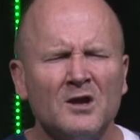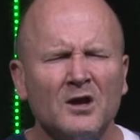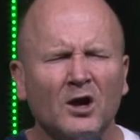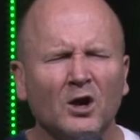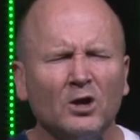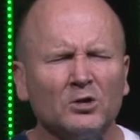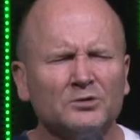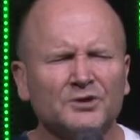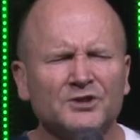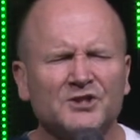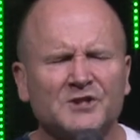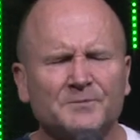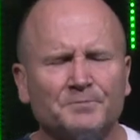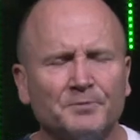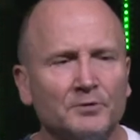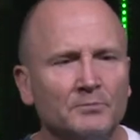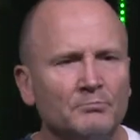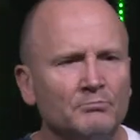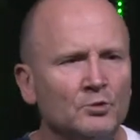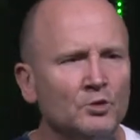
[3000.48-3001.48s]
Holy
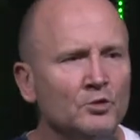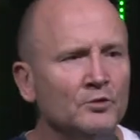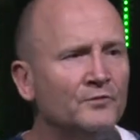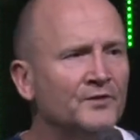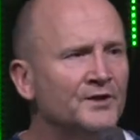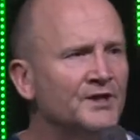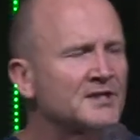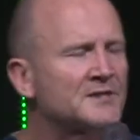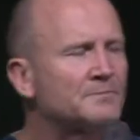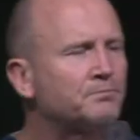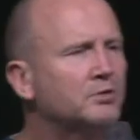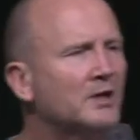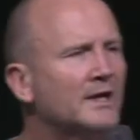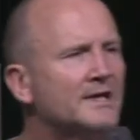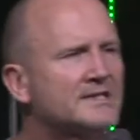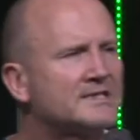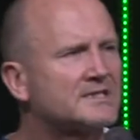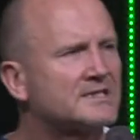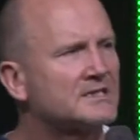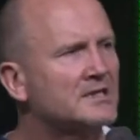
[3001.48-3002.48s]
Spirit, move in this
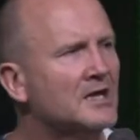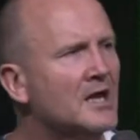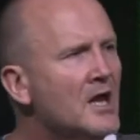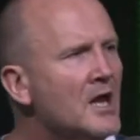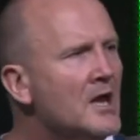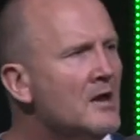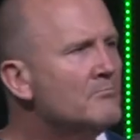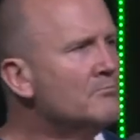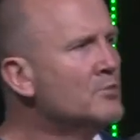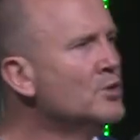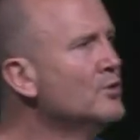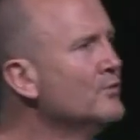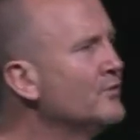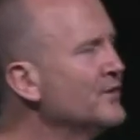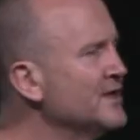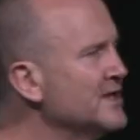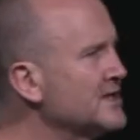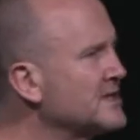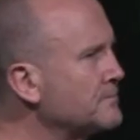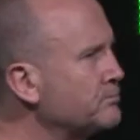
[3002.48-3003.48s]
place. Move
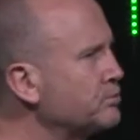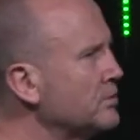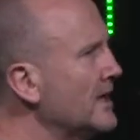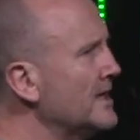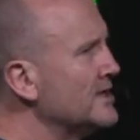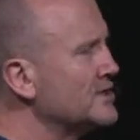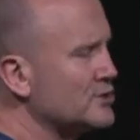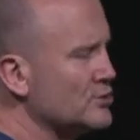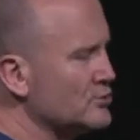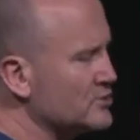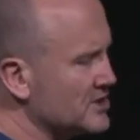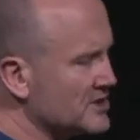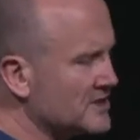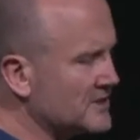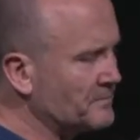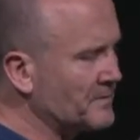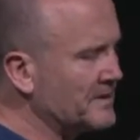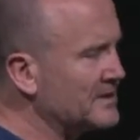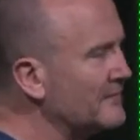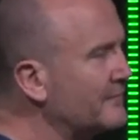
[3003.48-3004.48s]
in this place. You just
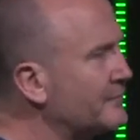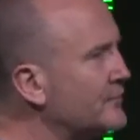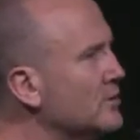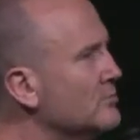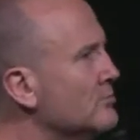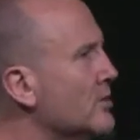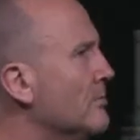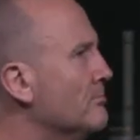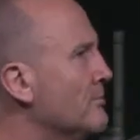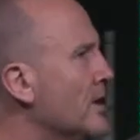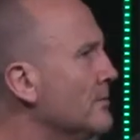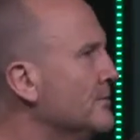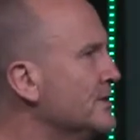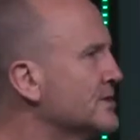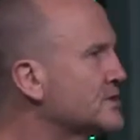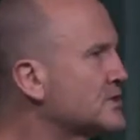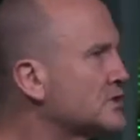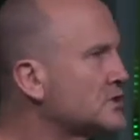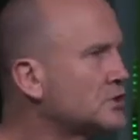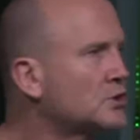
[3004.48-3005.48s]
spend a few more
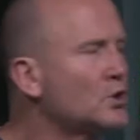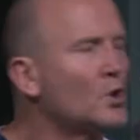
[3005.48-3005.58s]
moments just